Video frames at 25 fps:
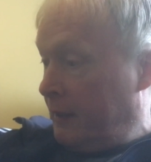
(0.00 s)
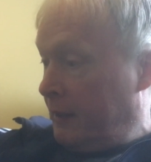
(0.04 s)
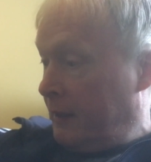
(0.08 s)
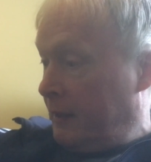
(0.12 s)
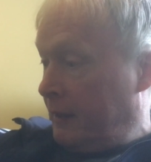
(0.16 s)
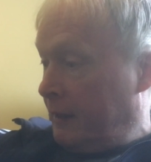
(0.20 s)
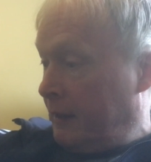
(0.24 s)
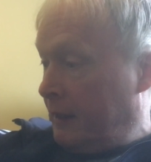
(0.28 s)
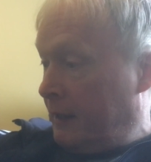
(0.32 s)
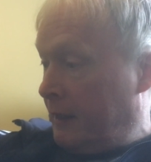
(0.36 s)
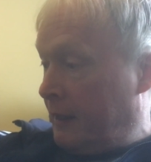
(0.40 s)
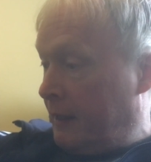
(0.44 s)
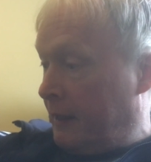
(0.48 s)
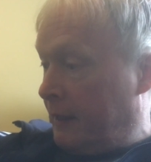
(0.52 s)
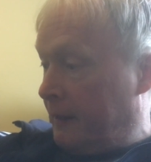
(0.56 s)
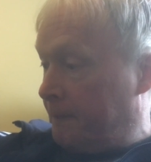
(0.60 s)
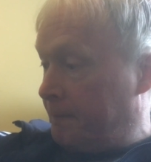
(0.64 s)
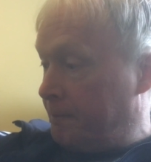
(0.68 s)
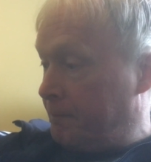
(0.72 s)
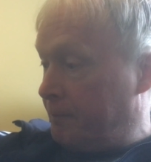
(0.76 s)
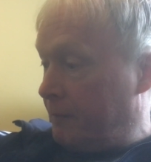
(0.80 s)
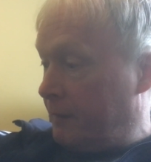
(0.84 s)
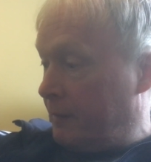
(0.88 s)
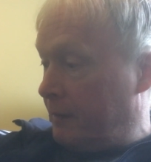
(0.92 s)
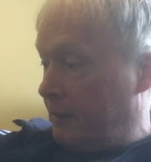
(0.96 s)
yeah,
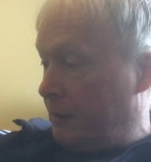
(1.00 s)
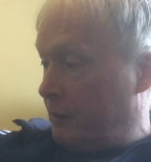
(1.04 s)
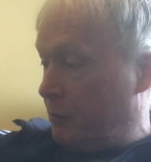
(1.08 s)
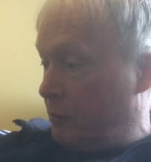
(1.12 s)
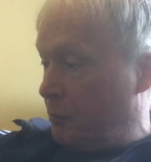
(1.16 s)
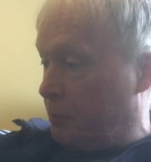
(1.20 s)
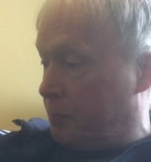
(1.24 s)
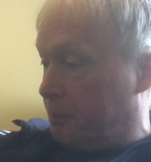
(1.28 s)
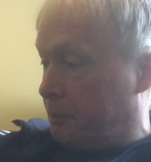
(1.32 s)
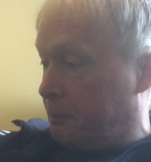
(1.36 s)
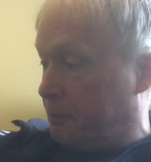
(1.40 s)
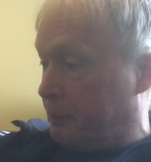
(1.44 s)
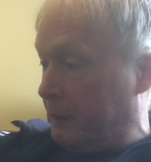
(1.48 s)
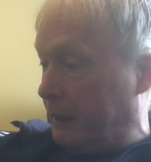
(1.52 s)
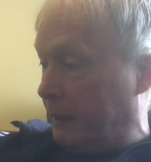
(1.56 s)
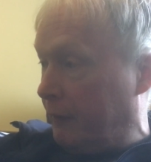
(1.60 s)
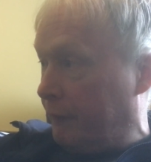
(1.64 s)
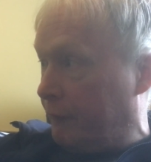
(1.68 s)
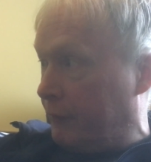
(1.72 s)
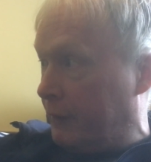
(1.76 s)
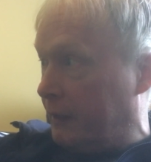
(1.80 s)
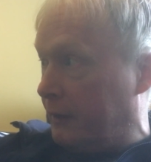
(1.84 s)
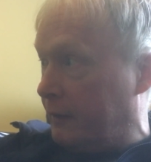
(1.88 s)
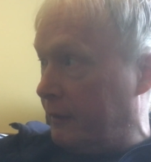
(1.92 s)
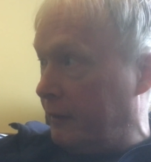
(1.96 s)
bit
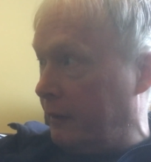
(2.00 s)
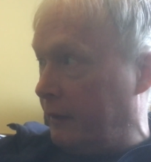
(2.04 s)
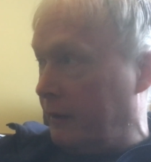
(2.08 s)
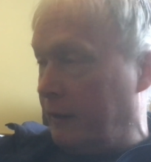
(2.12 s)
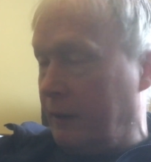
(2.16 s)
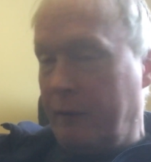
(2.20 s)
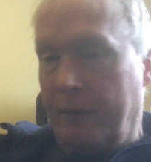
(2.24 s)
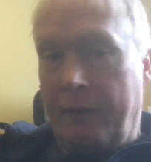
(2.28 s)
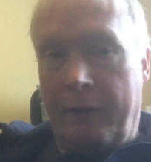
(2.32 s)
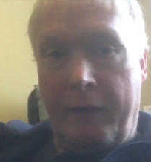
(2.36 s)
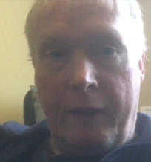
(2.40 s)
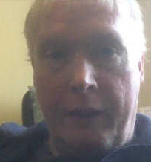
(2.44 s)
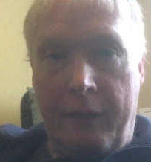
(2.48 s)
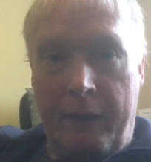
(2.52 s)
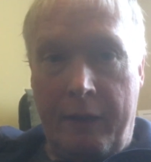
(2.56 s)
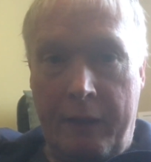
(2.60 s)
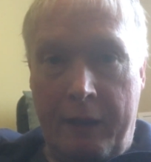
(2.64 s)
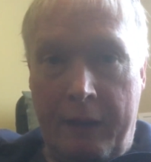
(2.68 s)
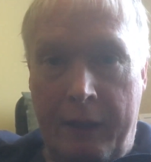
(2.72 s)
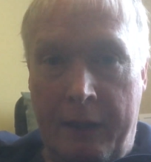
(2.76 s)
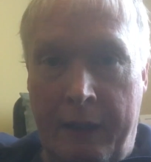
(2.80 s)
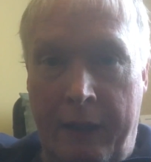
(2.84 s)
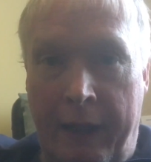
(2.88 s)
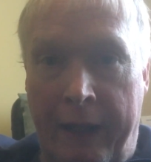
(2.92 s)
of an